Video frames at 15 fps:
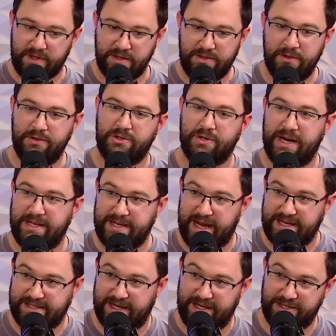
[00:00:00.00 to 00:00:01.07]
2 straight
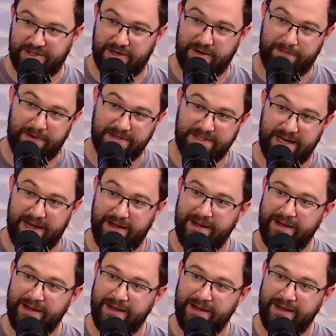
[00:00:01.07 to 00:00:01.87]
days that he showed up on set.